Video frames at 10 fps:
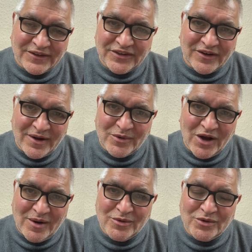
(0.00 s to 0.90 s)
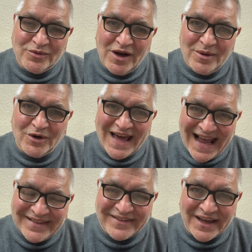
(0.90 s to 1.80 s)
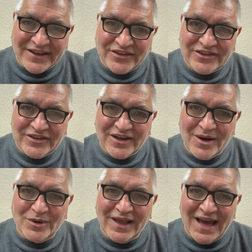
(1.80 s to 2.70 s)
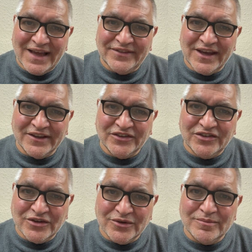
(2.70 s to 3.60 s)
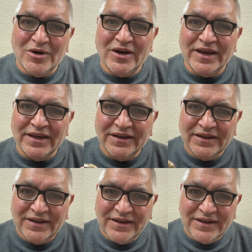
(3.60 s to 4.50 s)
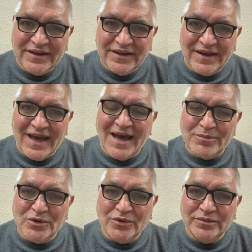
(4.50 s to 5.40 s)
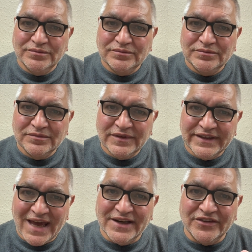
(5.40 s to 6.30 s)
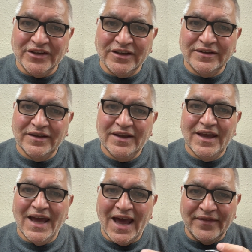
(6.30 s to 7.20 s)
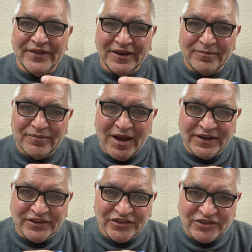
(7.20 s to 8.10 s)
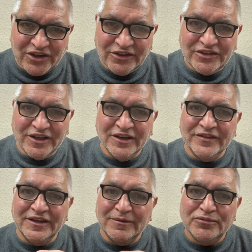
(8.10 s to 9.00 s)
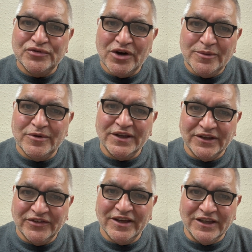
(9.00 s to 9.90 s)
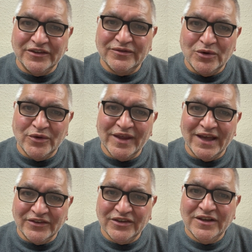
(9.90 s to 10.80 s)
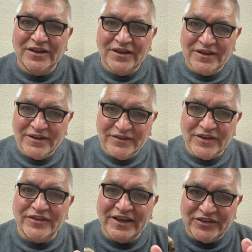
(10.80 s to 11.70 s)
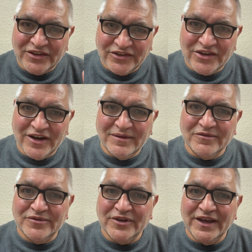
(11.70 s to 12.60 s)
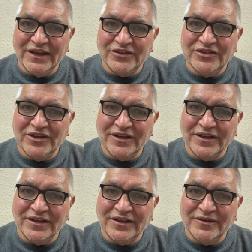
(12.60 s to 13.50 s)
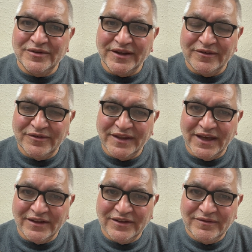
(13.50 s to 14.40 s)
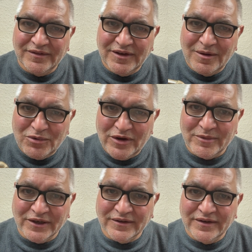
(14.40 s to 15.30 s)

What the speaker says: I will add that to my Apple calendar and insert it at the appropriate date for that, the date and time for that for that appointment.